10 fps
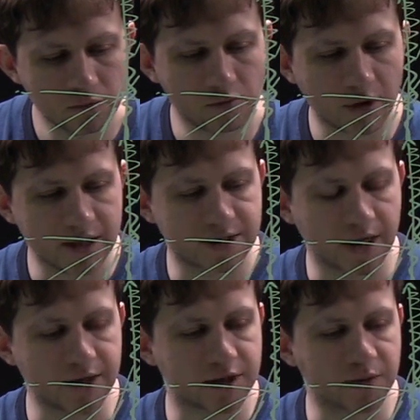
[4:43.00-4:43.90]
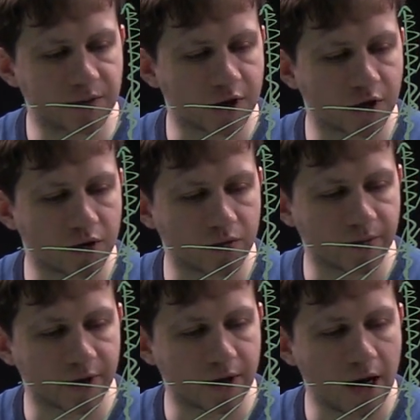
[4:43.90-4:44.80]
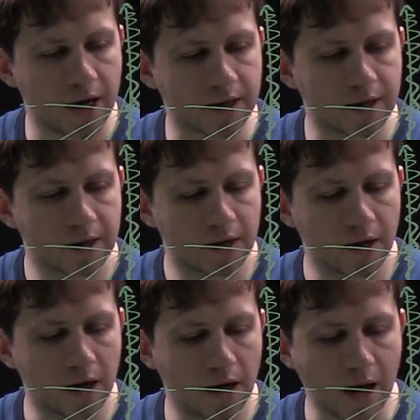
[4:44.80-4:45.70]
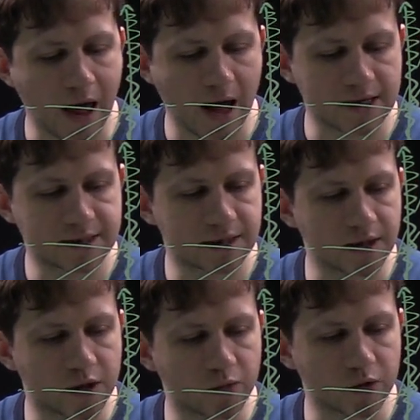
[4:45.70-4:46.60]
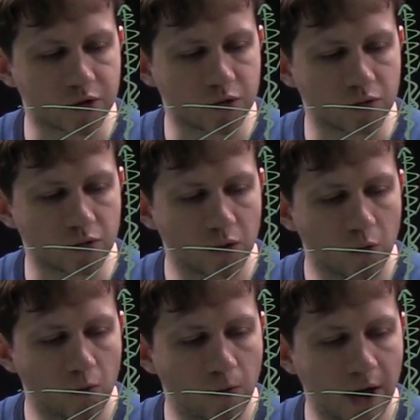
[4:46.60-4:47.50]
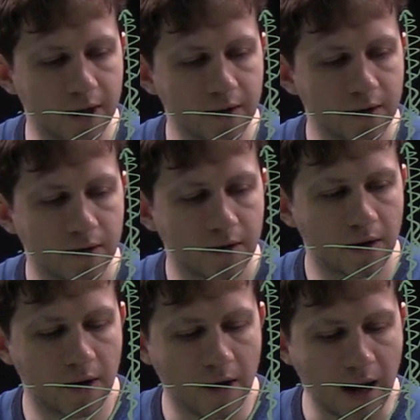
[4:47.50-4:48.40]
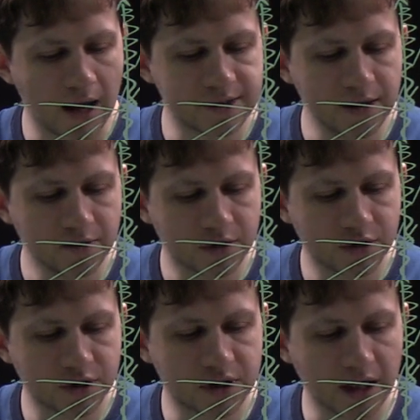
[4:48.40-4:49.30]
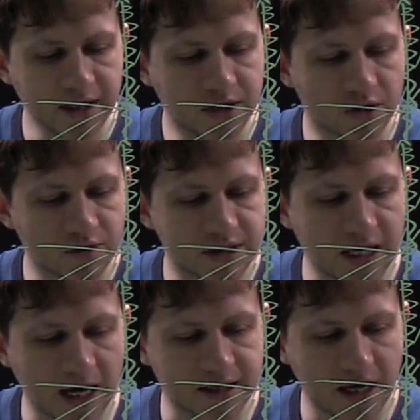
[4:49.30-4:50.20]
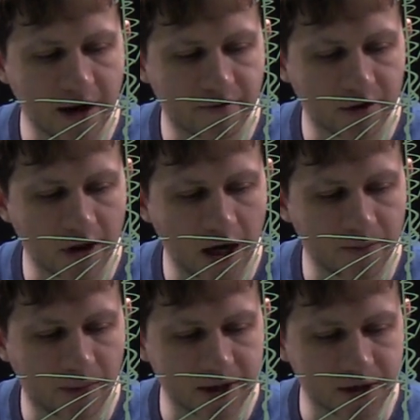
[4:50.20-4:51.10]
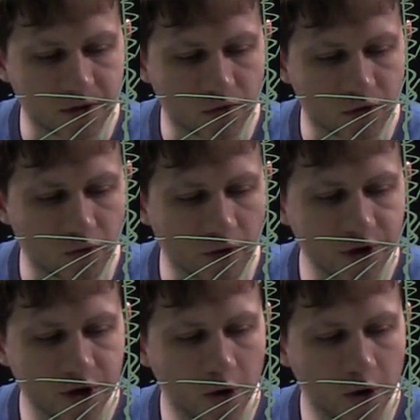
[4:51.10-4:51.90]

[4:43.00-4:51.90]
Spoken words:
Let's say in this picture it will be a line x equal to 1. And then you can just intersect every line passing through the origin